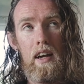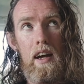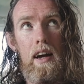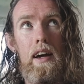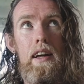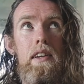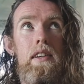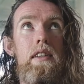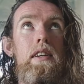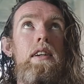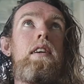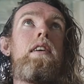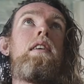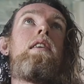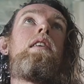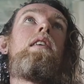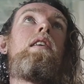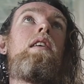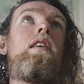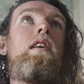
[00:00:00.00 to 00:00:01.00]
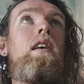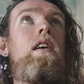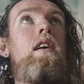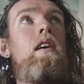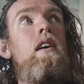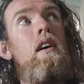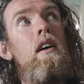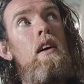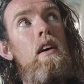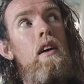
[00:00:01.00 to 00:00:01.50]
And
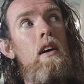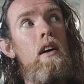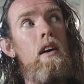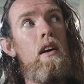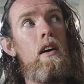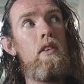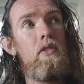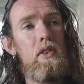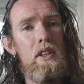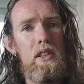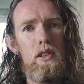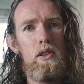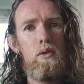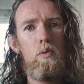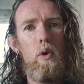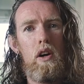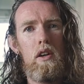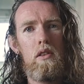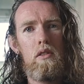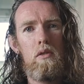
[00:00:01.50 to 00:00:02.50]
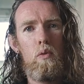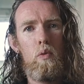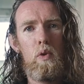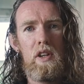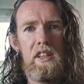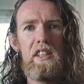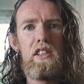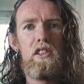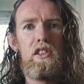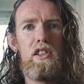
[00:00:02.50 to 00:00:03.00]
this is what
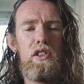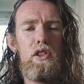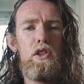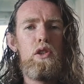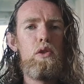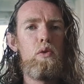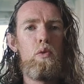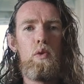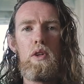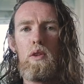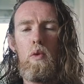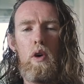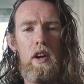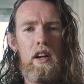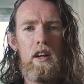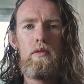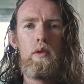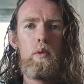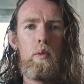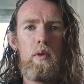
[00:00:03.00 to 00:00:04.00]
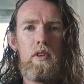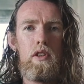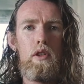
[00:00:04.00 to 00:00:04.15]
we need to do with whatever we're